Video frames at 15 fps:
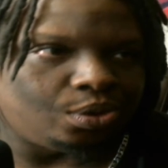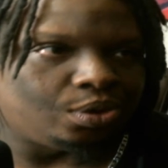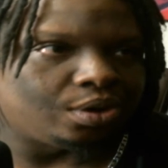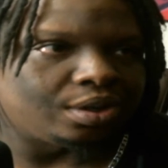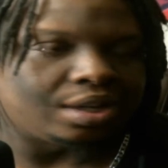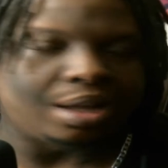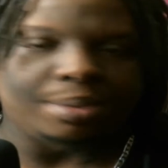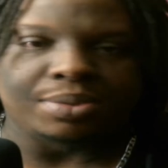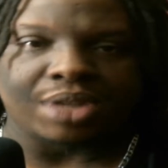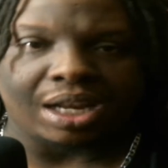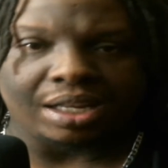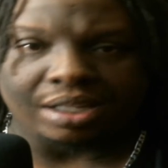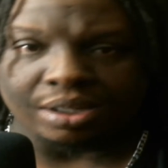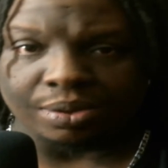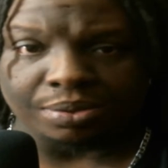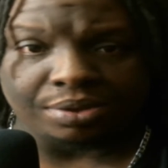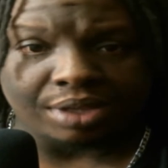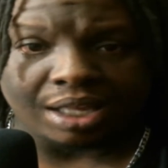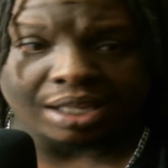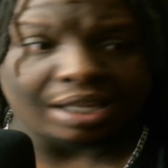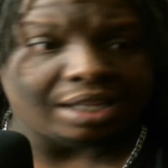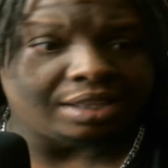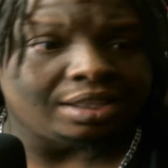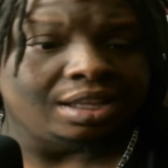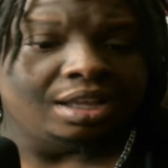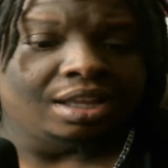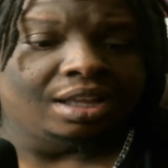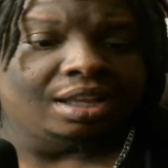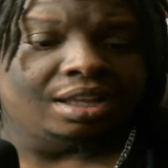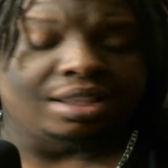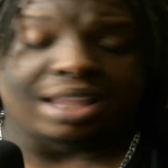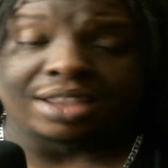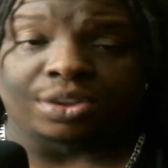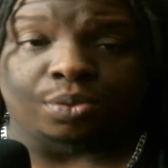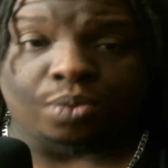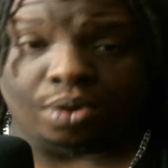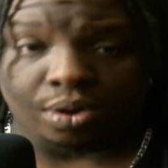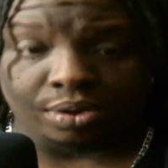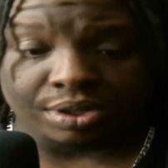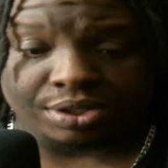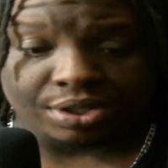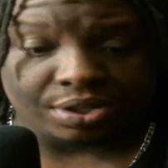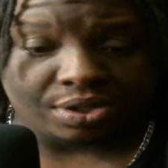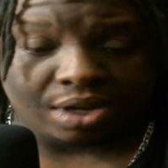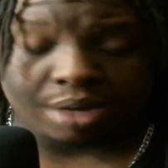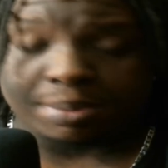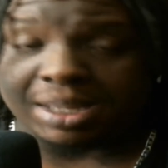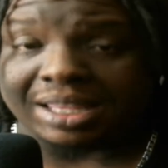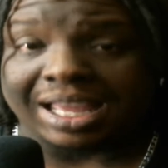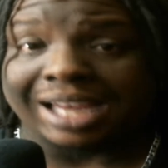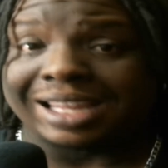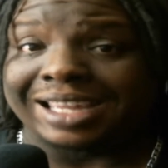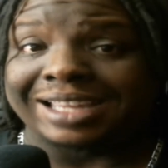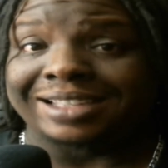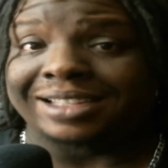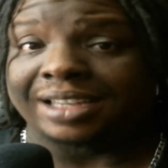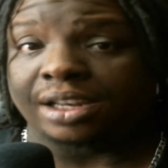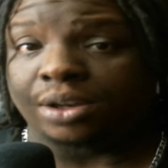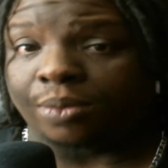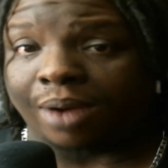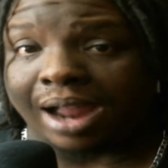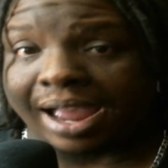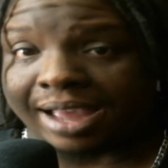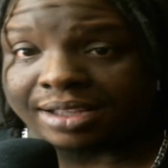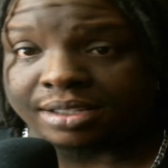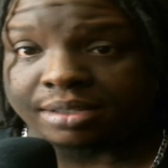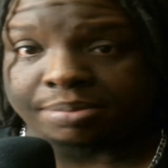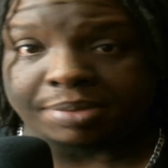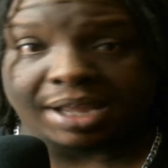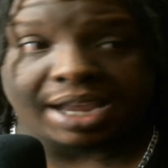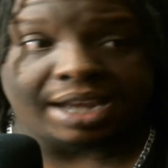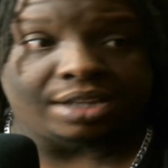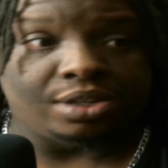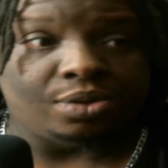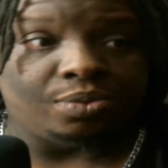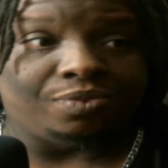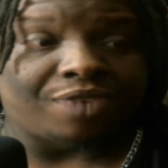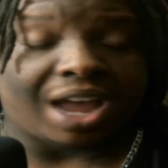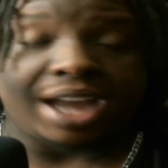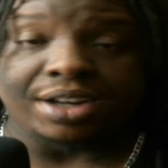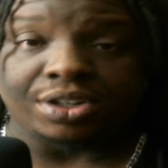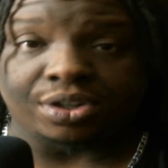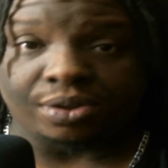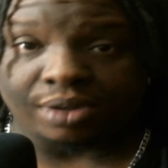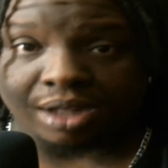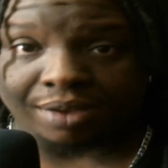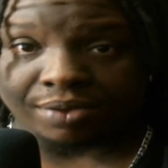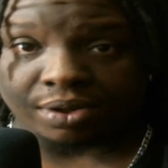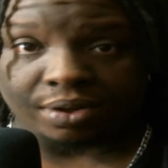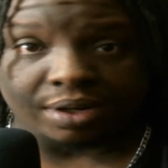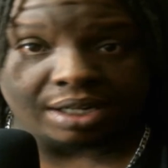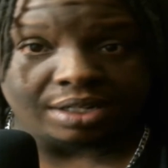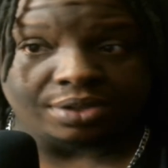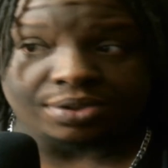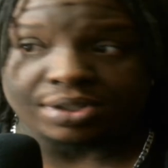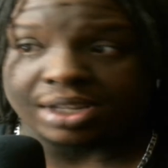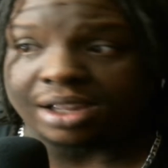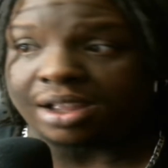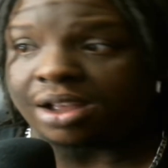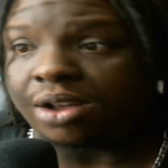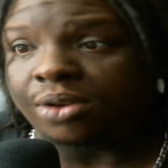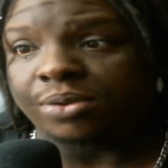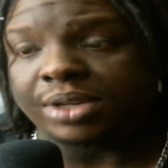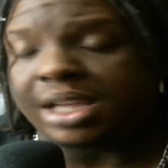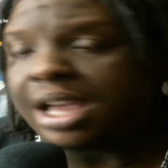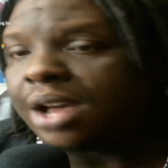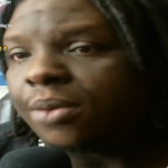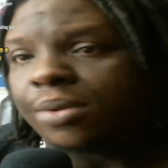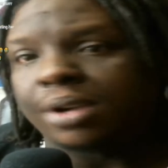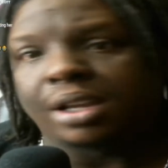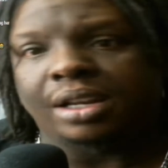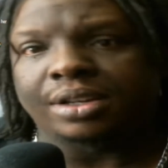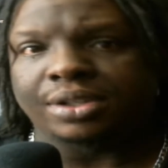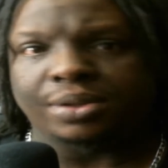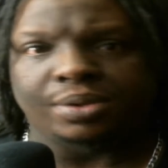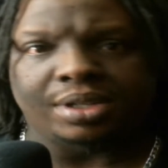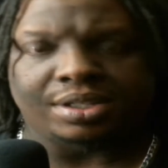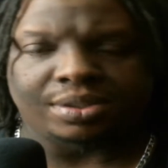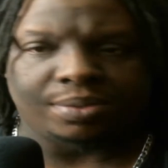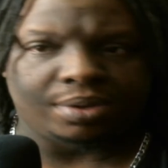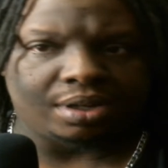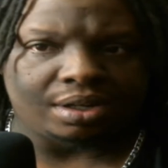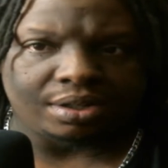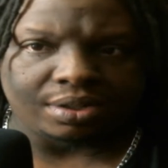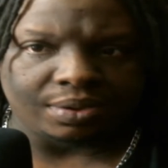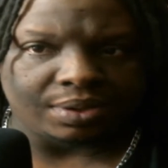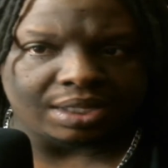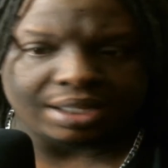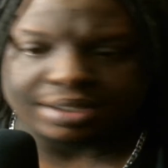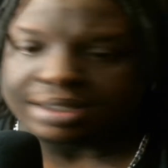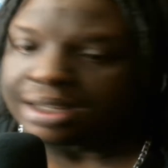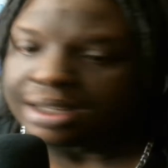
or comes out of youth thinking that the world is just going to be that easy to grasp, and you find your lover and you say, oh yeah, we're going to do this and we're going to do this.